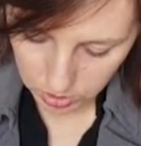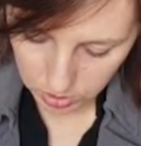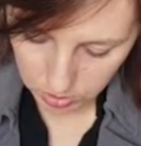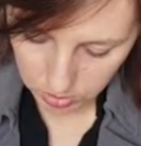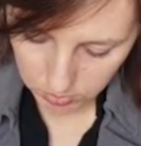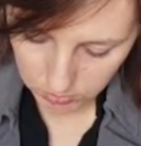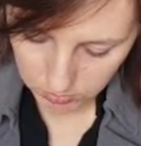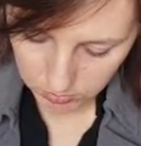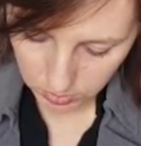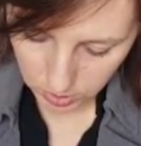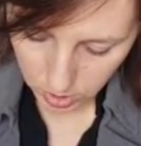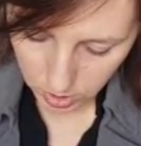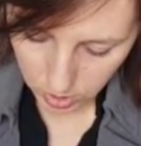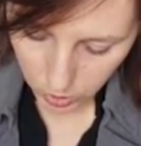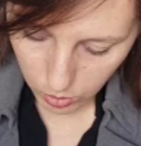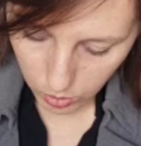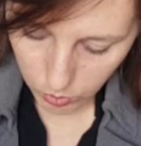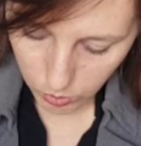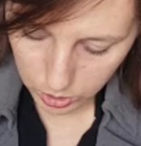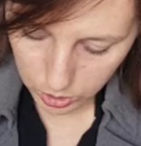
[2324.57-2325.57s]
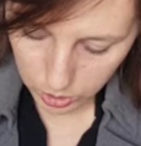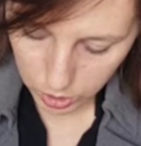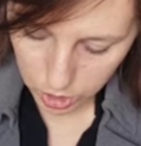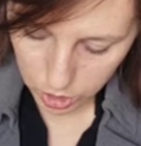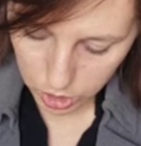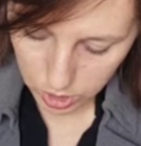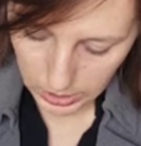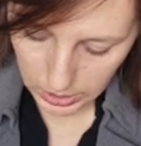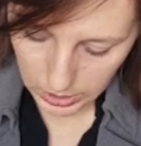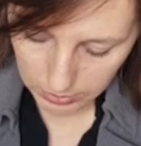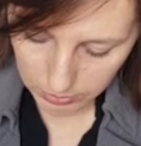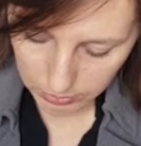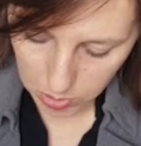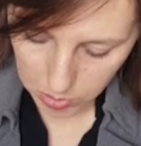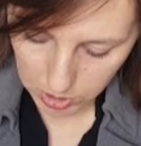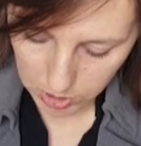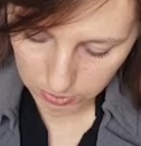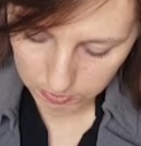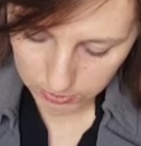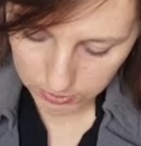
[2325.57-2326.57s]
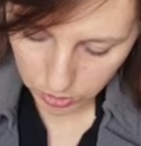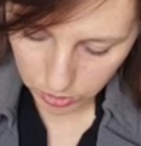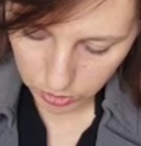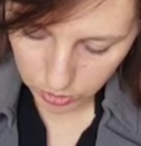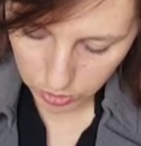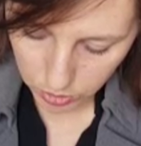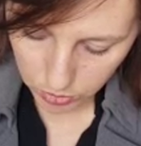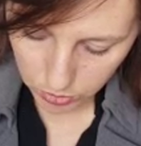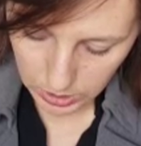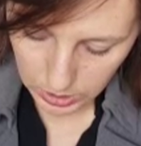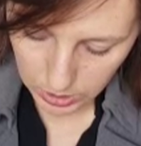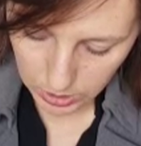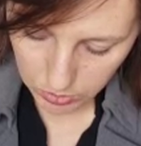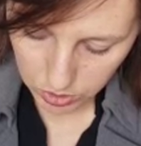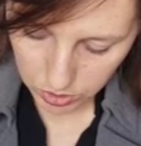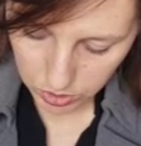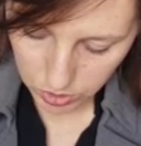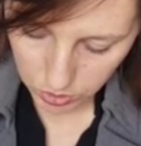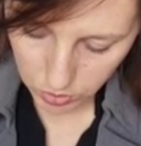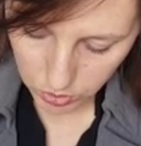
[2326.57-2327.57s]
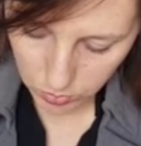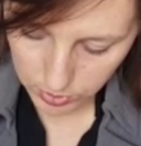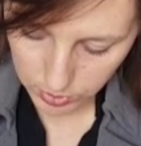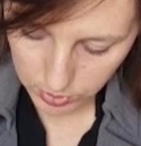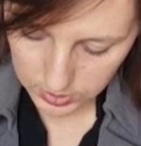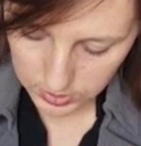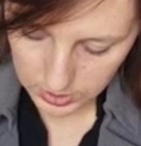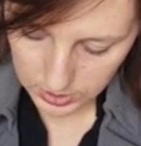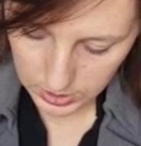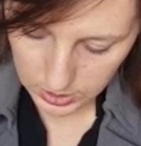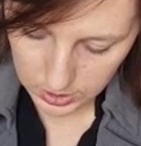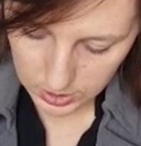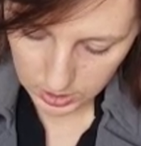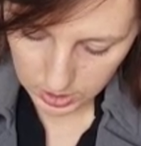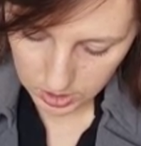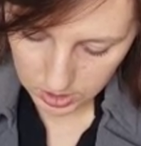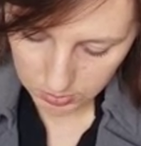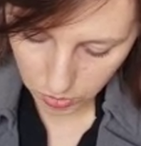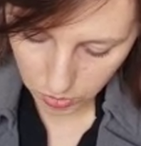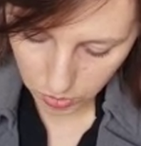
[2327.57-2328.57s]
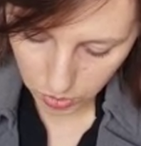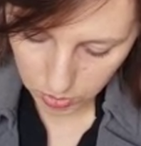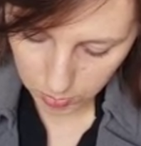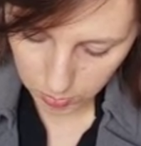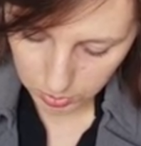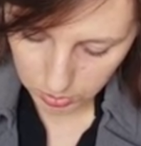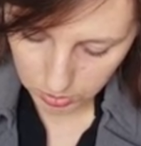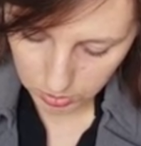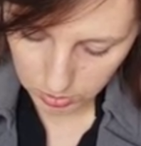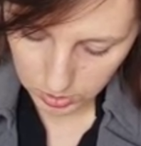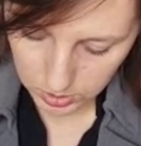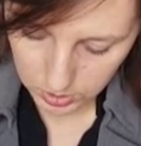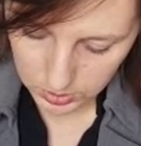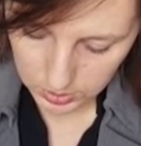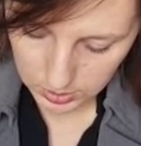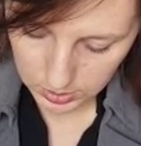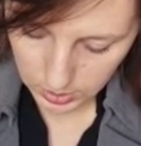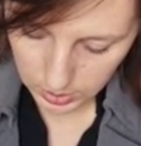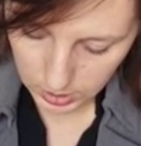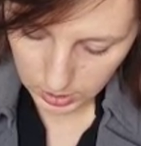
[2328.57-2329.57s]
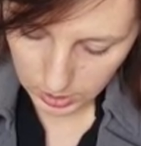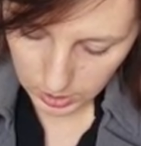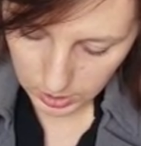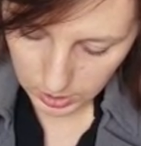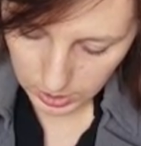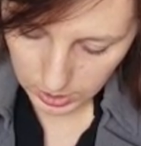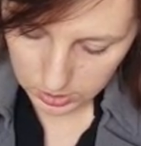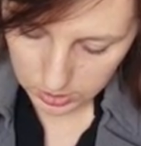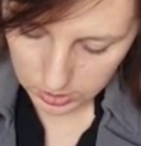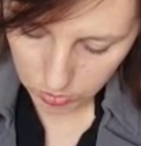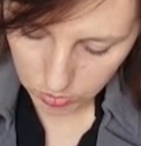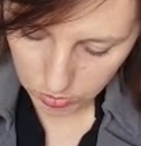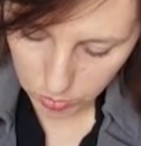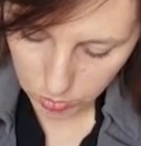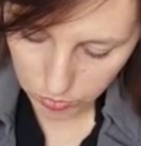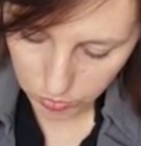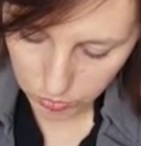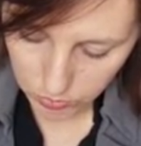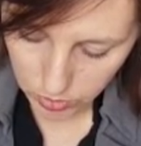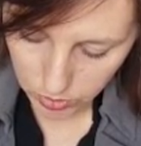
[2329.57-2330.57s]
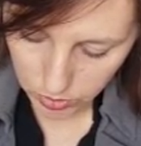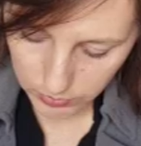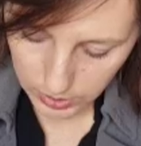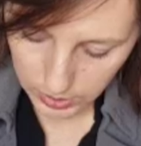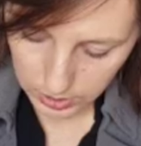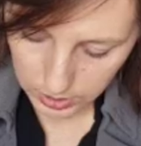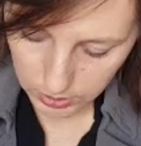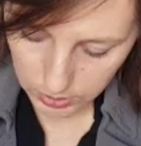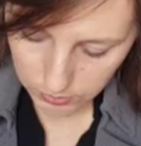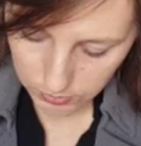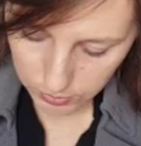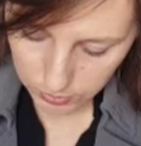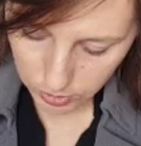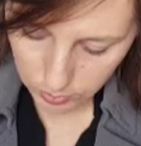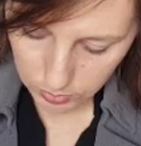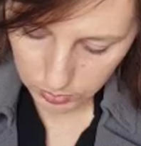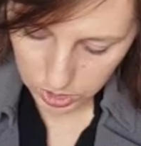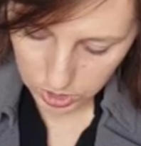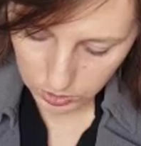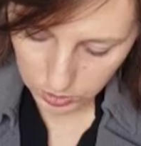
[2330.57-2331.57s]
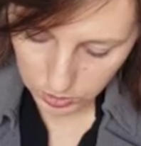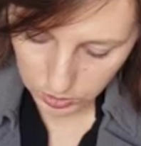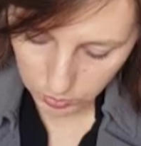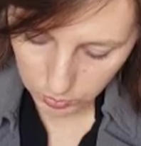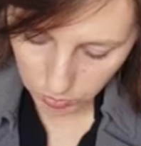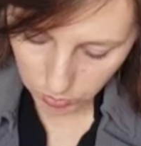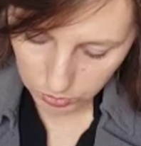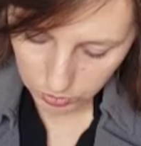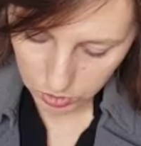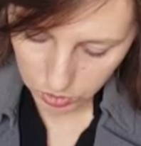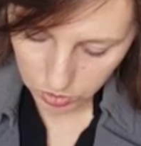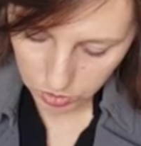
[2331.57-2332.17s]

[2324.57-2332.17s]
Weld should never be filled or ground to present a smooth appearance, as the removal of added filler material will reduce the strength of the